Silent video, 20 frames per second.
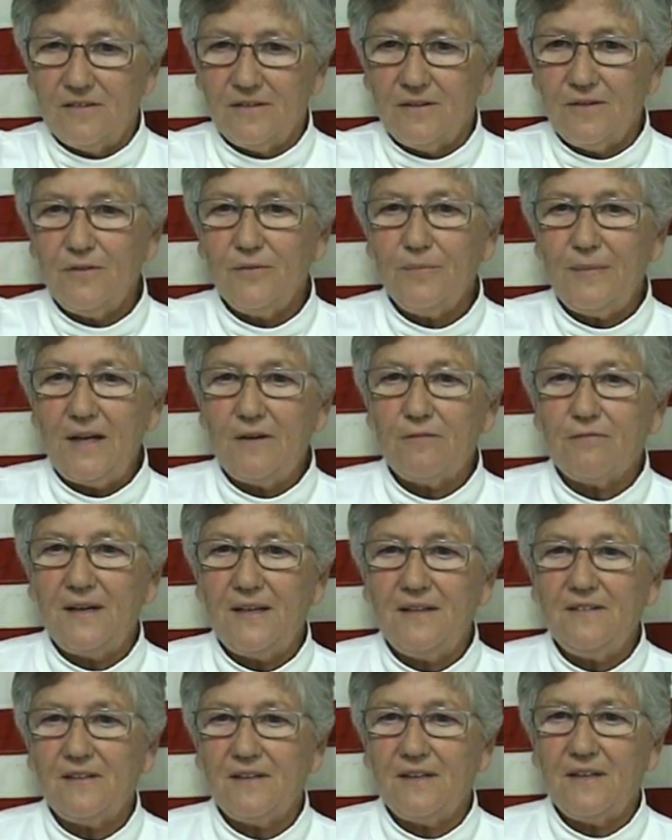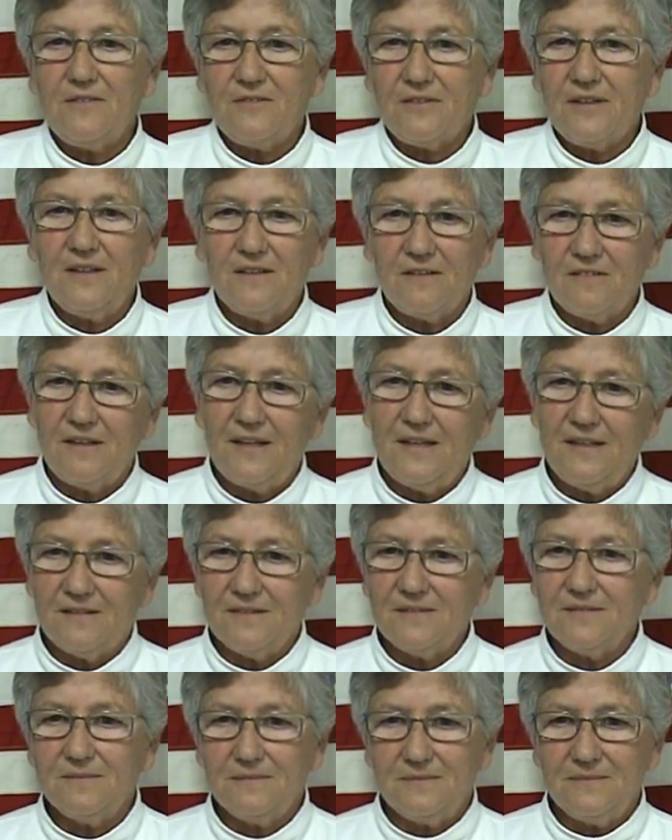You know, you make friends, and then three yep. years
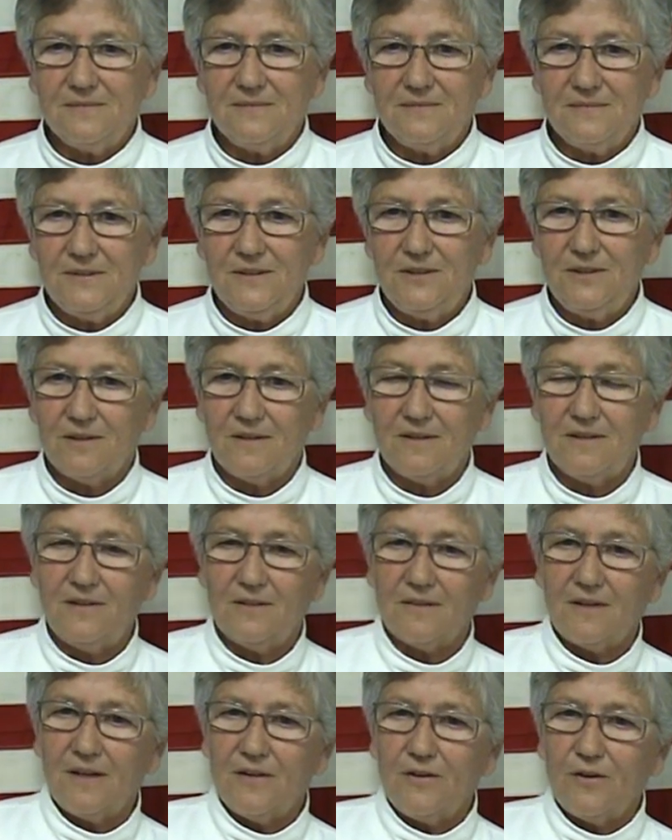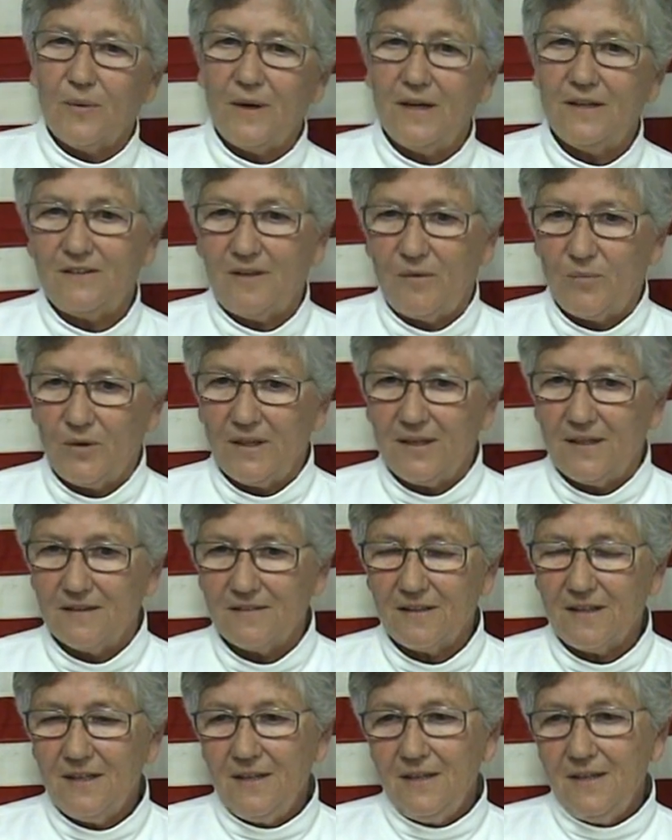later, you're you're on your way somewhere
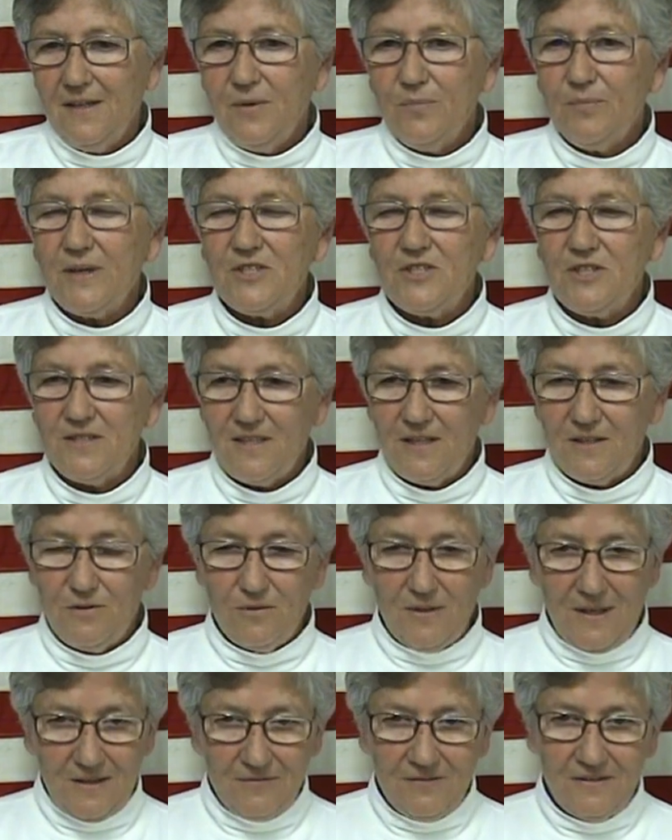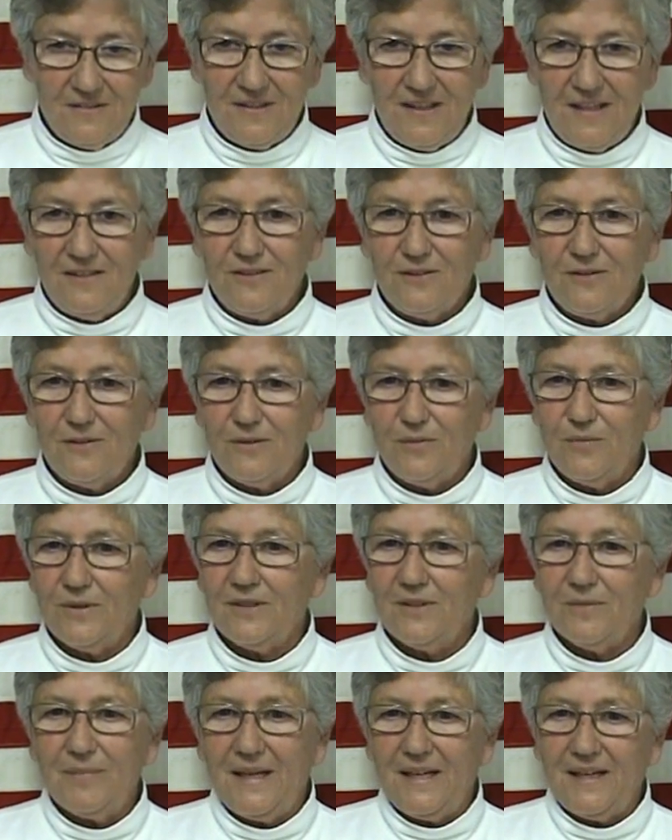else. Mm. But she said you have to take the good
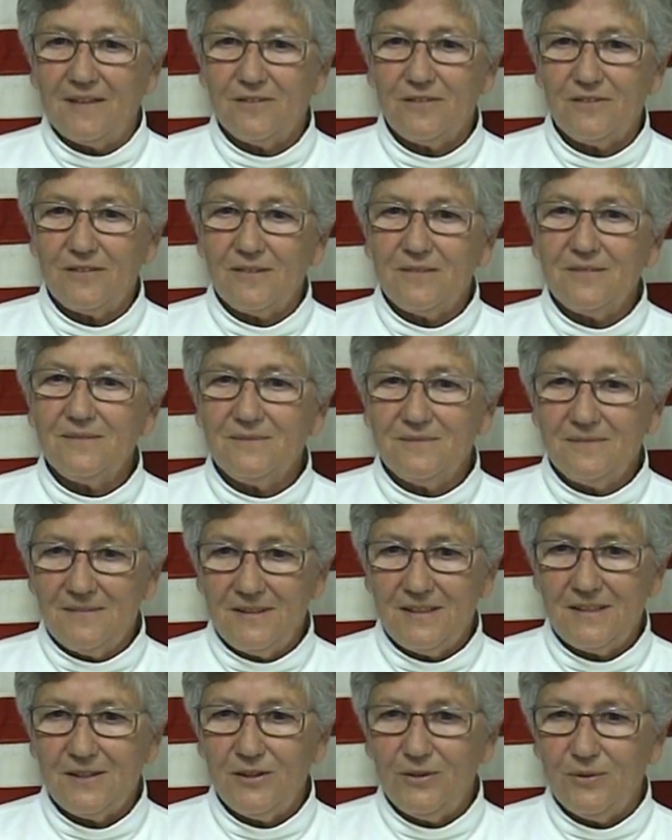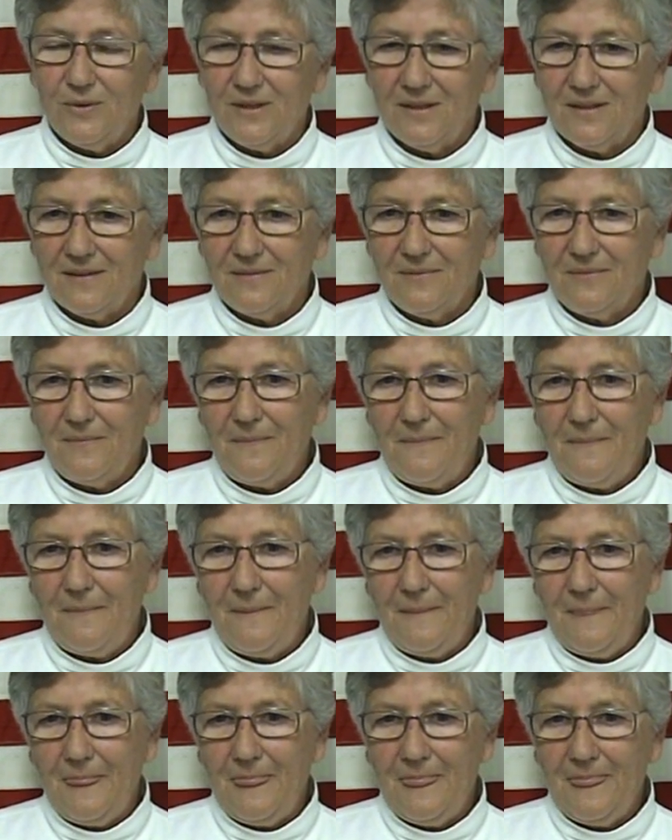with the bad. So and the older you, you, get, the
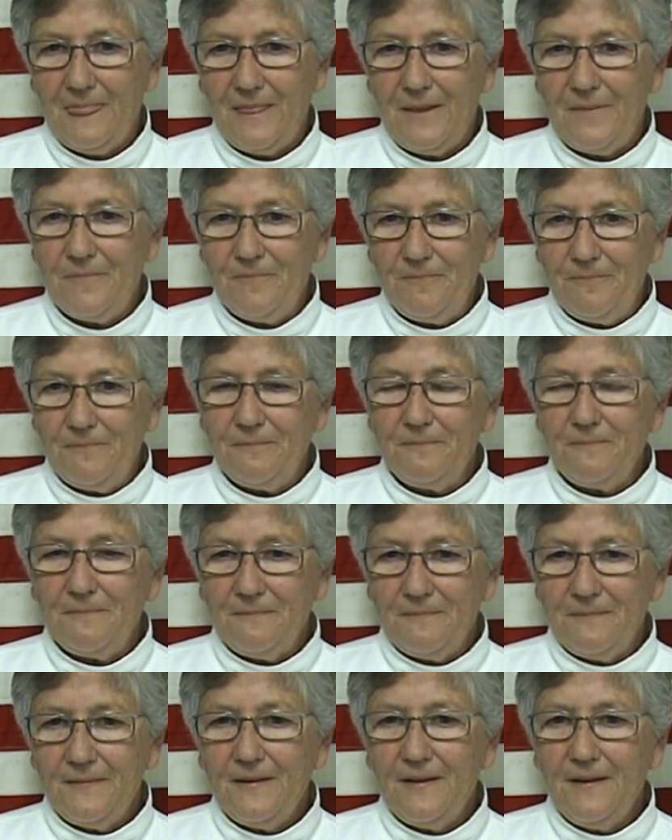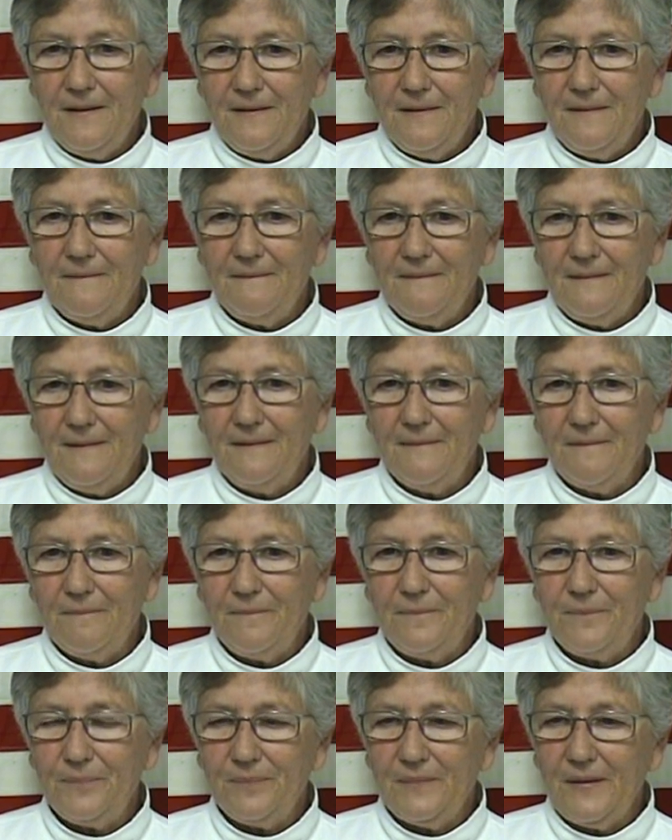more difficult it is to acquire yeah, new yeah.
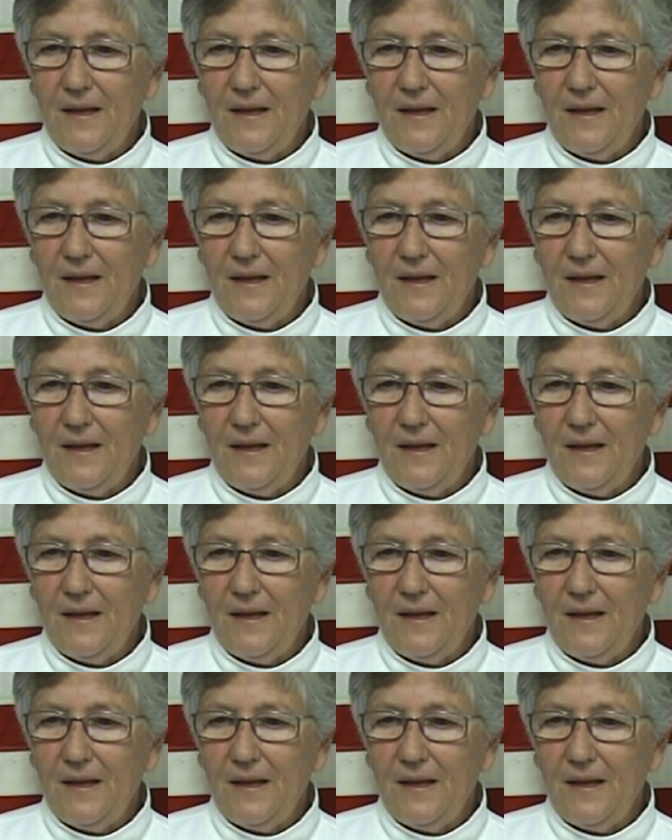ones.